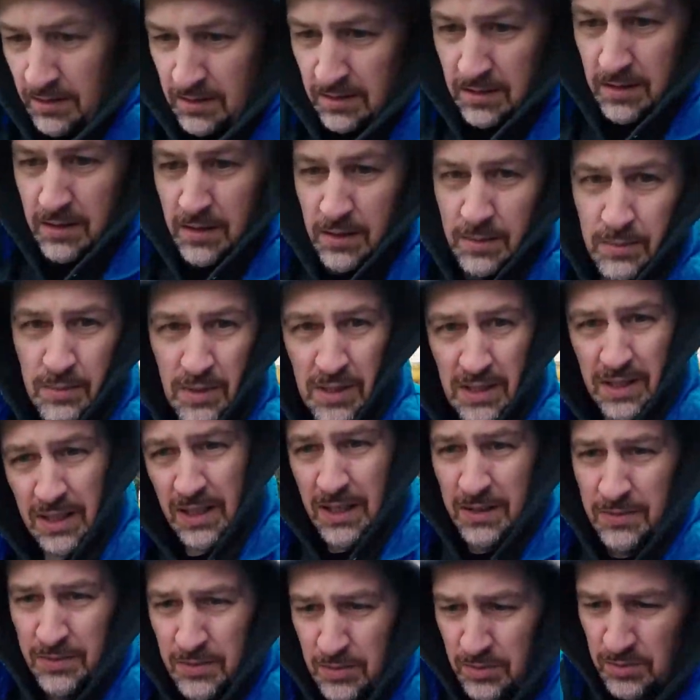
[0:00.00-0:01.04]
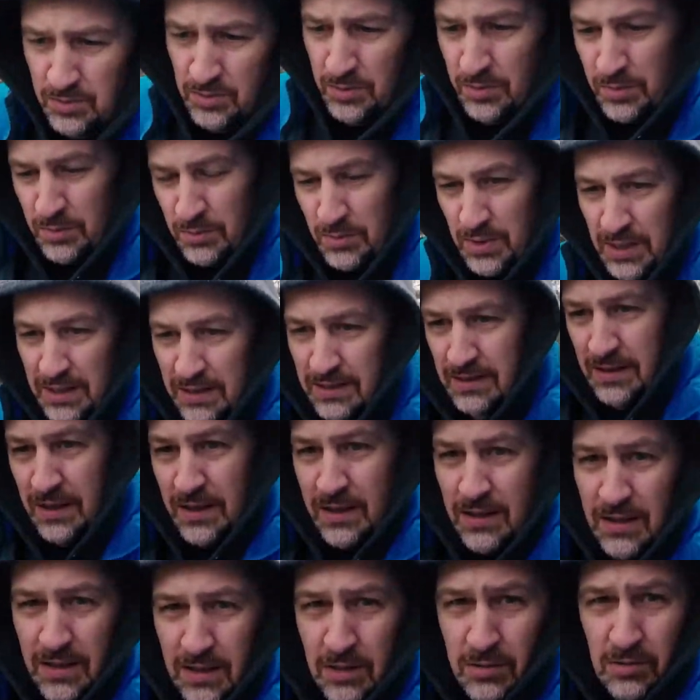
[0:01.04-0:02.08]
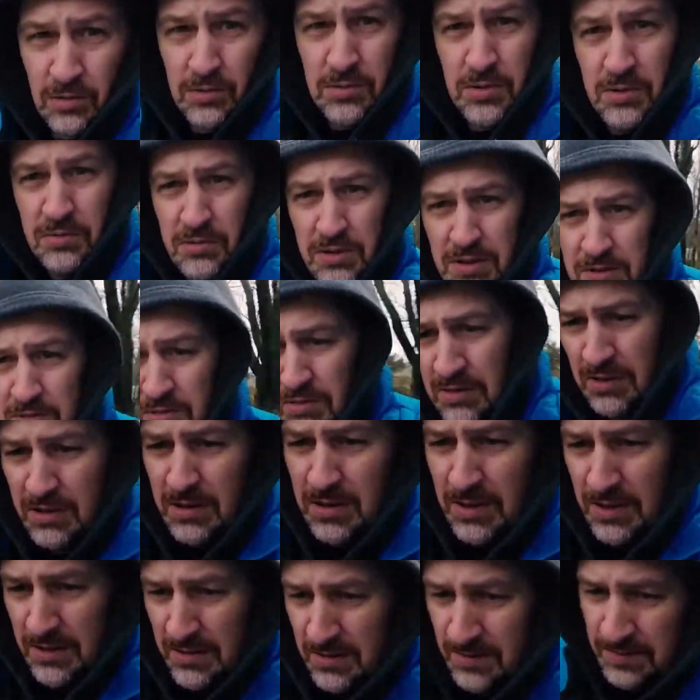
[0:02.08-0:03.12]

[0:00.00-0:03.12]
Um, I have to do my daily groceries run.